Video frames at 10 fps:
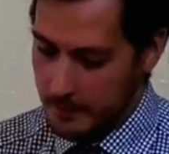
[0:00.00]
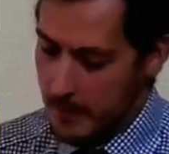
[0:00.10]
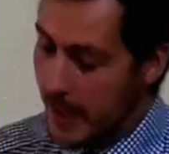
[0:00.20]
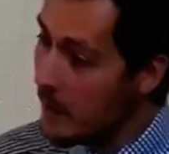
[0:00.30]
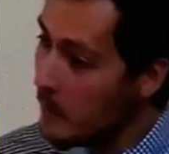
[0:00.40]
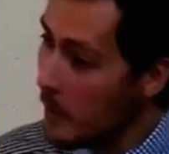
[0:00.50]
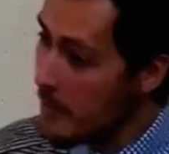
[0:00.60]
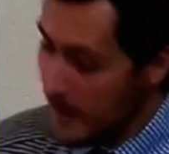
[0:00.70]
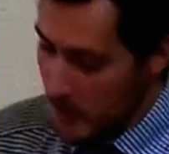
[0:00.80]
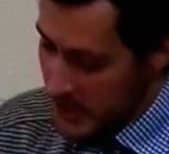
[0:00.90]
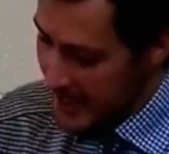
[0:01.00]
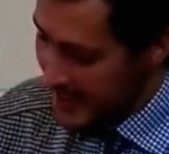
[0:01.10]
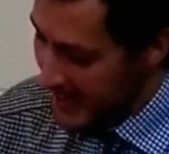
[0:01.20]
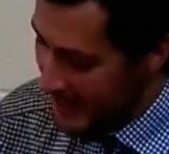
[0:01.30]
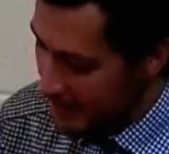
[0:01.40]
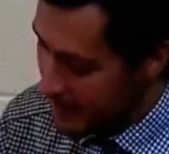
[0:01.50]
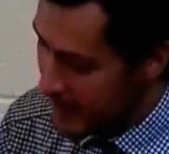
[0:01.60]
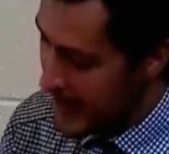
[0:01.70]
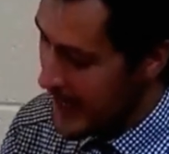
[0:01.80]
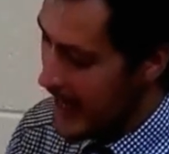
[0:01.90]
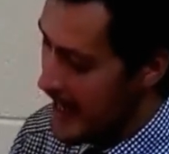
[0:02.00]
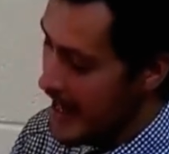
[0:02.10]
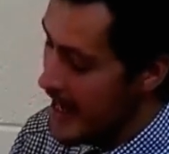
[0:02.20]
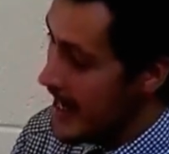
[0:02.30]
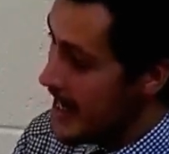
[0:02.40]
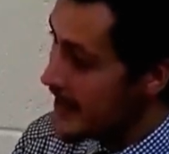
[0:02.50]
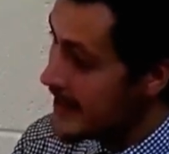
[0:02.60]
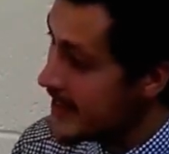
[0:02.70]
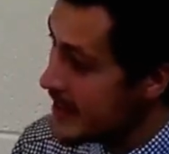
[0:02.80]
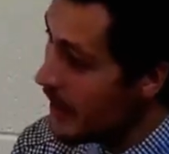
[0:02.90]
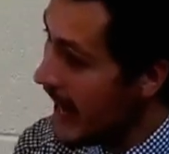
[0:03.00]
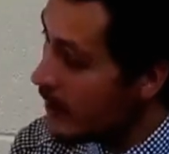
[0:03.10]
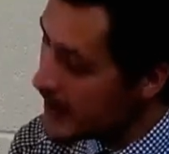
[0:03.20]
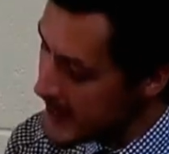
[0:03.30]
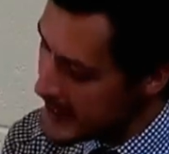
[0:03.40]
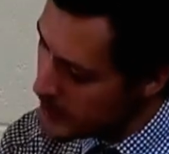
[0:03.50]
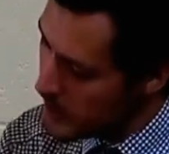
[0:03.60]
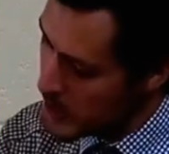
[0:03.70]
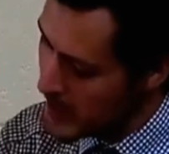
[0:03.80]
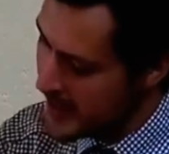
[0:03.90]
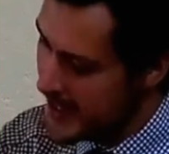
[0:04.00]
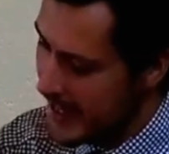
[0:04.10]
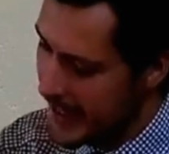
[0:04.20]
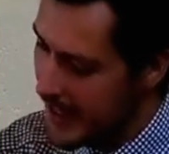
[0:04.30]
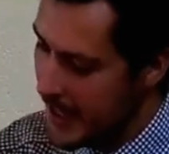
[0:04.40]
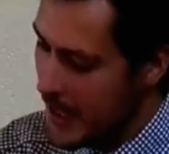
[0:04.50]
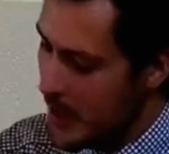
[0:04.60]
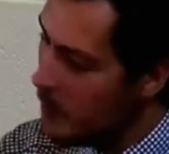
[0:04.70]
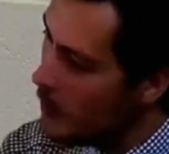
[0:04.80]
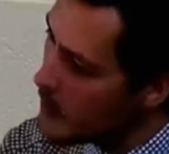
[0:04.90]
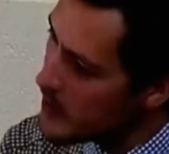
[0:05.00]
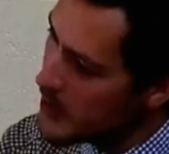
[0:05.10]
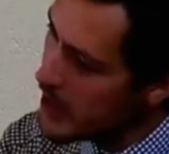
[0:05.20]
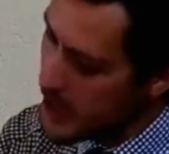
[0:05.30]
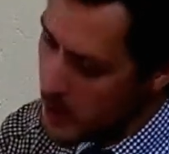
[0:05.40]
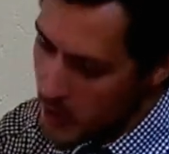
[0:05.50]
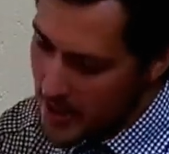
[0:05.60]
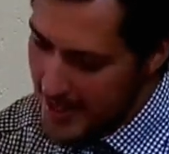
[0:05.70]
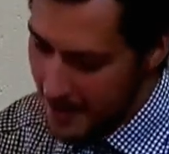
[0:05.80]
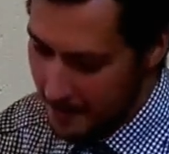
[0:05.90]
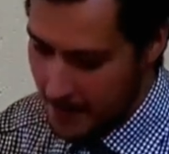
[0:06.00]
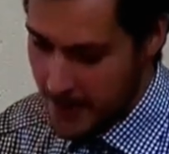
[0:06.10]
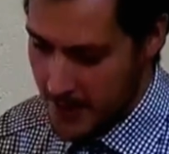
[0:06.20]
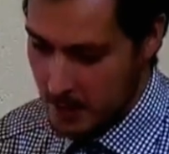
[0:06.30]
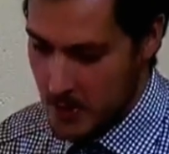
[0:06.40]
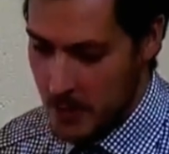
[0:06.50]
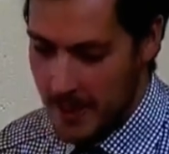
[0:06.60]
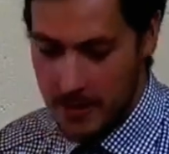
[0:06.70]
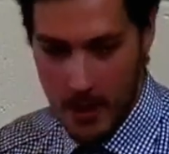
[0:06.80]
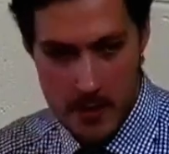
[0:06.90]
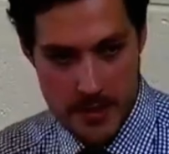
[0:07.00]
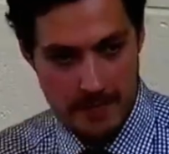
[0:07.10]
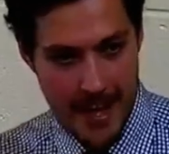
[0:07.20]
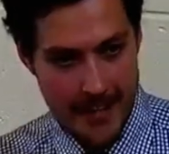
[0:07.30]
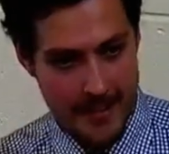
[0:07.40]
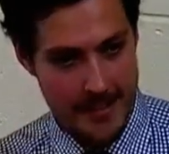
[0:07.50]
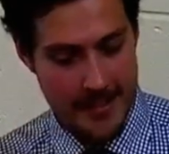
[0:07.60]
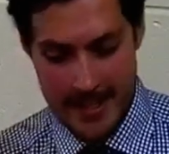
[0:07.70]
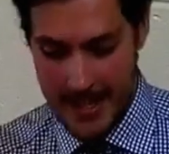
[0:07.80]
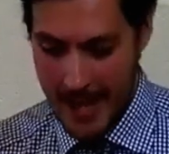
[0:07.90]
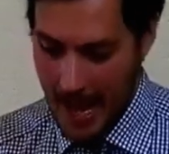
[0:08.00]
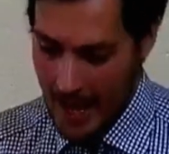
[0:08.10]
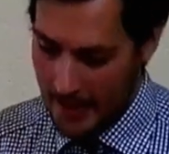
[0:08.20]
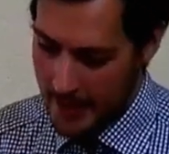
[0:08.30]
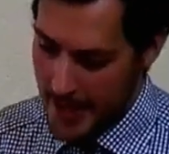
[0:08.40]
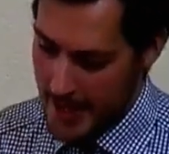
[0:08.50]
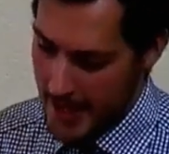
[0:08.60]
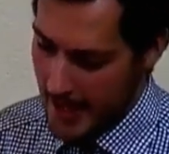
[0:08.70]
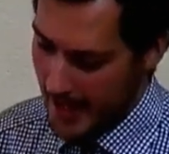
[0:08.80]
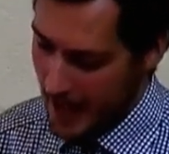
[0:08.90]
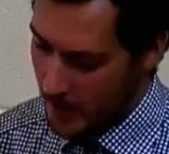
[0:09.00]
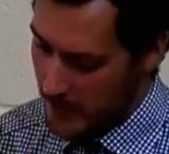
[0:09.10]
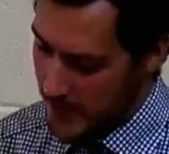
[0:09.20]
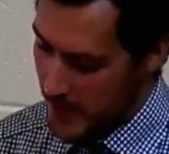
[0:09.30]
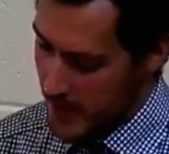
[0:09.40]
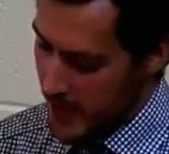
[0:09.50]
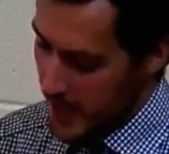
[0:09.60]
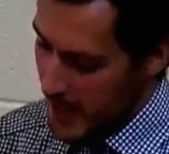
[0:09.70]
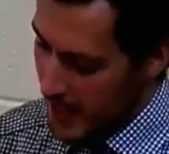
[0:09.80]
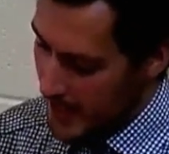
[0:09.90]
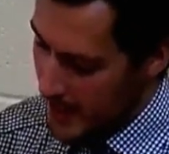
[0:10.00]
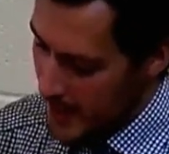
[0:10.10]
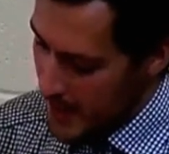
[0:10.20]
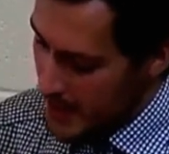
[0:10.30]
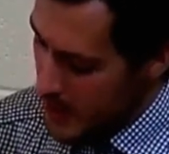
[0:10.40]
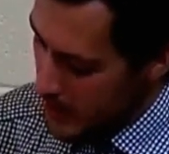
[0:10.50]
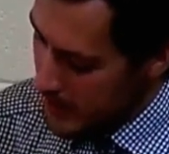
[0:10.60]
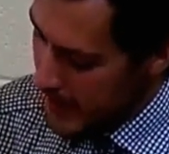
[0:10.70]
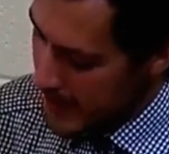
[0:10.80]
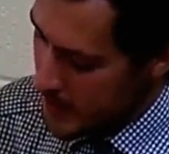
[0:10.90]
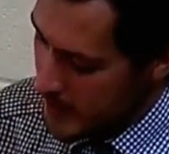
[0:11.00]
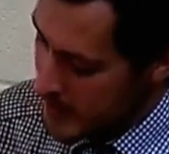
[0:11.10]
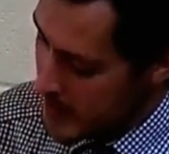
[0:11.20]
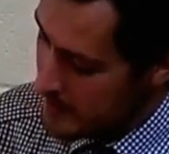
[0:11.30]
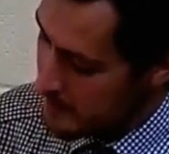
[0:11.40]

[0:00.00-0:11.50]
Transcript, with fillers: And one thing which is significant here is the similarities which we're seeing but also the huge difference between those events and the account in the Old Testament.